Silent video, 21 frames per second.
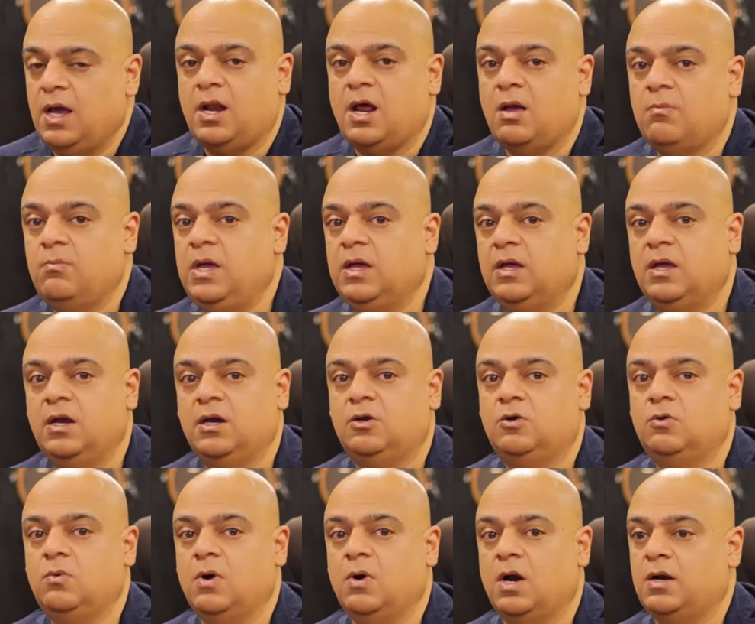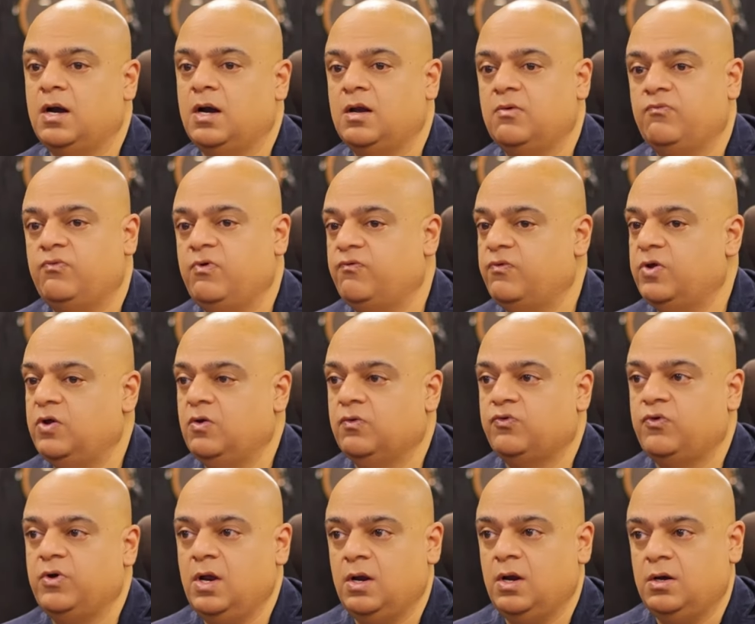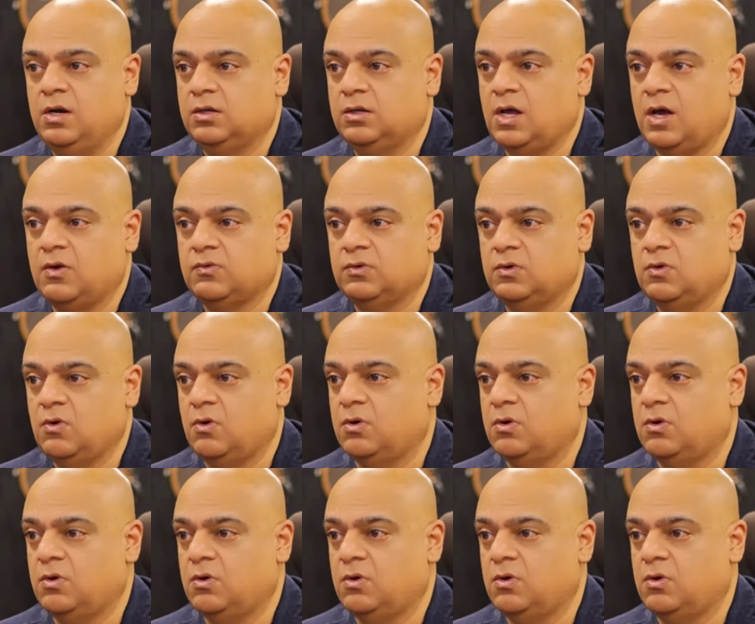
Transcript: and I'm making 250 or 300,000